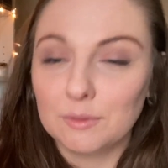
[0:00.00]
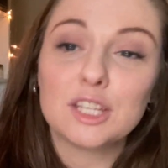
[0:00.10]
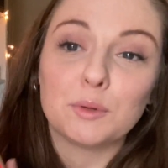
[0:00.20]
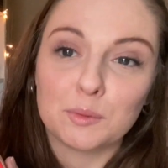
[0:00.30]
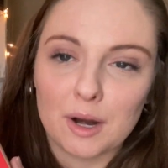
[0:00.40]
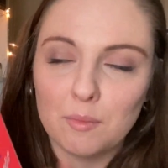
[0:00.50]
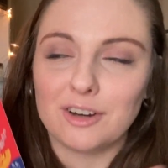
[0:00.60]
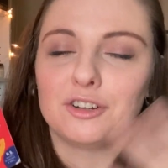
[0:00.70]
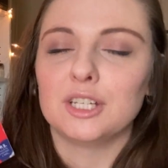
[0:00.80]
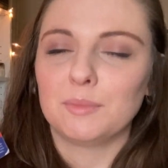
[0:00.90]
This one's Pride and
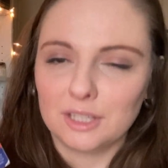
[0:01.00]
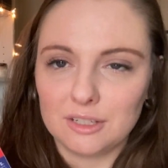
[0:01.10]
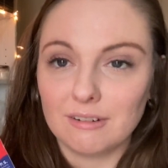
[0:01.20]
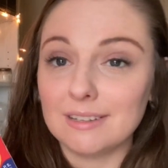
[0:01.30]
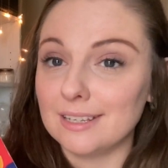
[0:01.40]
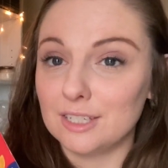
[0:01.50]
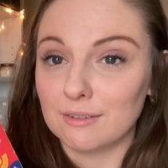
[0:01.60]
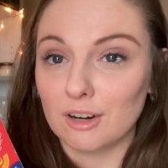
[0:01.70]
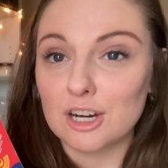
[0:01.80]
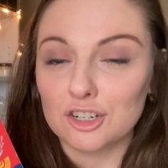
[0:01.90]
Prejudice, but the series is
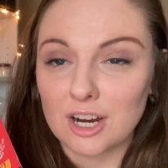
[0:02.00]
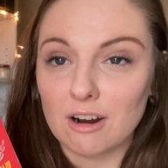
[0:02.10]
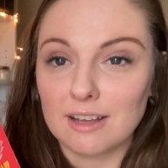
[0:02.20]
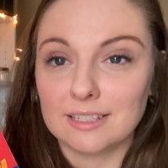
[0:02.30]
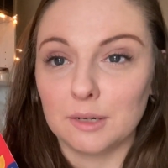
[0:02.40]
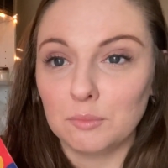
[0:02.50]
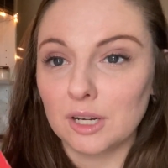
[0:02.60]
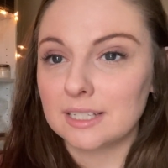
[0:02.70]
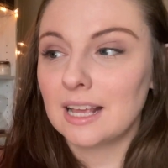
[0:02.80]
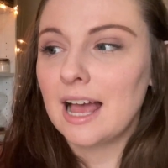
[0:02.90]
different Jane Austen
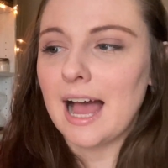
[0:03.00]
books.